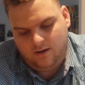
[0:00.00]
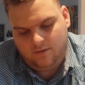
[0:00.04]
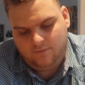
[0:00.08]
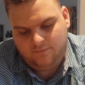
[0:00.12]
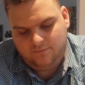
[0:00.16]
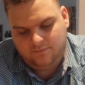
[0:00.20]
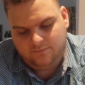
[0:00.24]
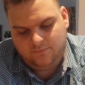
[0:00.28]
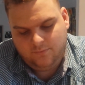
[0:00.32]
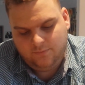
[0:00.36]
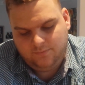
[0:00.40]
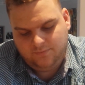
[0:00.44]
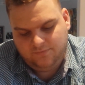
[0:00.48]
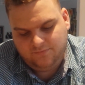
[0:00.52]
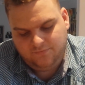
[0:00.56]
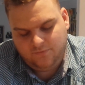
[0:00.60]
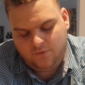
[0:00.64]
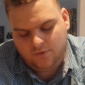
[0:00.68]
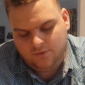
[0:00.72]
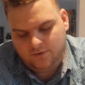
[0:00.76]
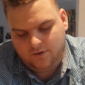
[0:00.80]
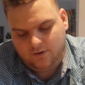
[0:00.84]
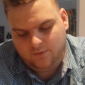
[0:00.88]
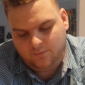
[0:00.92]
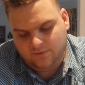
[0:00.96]

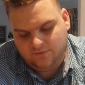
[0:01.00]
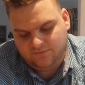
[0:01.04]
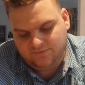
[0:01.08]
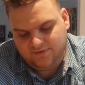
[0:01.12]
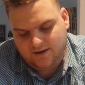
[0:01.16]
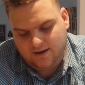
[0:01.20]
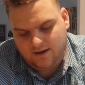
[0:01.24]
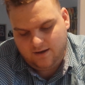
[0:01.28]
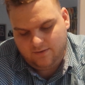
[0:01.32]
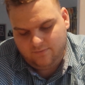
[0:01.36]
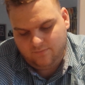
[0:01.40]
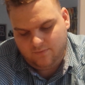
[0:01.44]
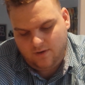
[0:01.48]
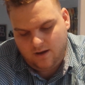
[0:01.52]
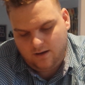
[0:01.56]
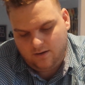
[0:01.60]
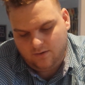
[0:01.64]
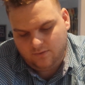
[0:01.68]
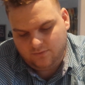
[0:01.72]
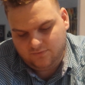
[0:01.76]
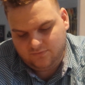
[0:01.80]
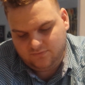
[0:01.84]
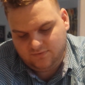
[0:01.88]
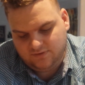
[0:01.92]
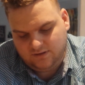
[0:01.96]
before Norden was out, I
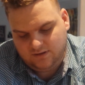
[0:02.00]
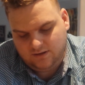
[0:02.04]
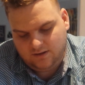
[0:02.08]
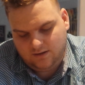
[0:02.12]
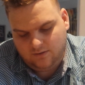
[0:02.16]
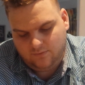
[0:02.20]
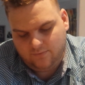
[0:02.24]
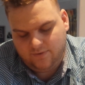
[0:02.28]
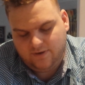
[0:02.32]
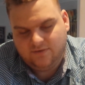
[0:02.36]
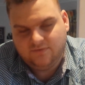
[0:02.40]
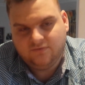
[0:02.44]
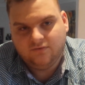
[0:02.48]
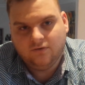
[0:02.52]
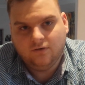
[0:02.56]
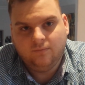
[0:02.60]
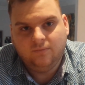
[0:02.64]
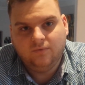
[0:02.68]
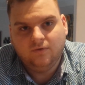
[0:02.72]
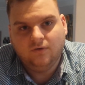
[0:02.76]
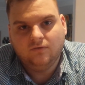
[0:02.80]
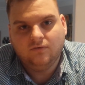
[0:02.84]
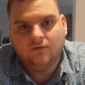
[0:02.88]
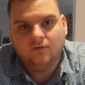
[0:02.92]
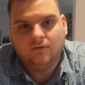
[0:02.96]
was thinking ways to
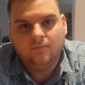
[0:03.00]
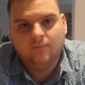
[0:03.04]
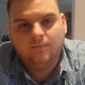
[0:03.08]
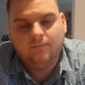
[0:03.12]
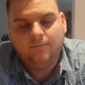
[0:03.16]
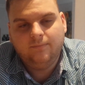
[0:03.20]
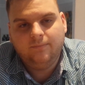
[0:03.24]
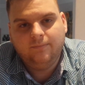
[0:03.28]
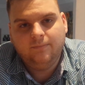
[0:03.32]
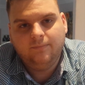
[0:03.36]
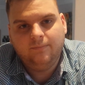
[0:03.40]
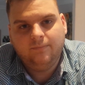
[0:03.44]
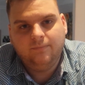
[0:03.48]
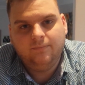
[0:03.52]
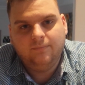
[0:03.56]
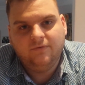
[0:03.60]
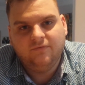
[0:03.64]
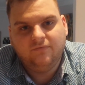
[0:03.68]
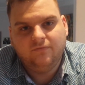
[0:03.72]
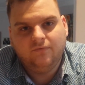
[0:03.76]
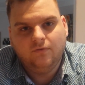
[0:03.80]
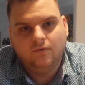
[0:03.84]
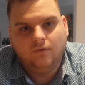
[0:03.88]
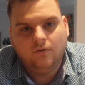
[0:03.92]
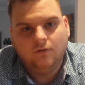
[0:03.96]
abuse it
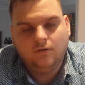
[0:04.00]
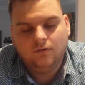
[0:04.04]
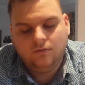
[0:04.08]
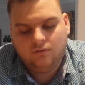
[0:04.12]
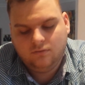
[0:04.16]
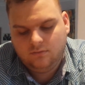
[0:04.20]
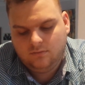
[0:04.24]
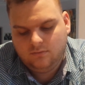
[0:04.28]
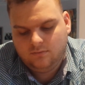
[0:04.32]
before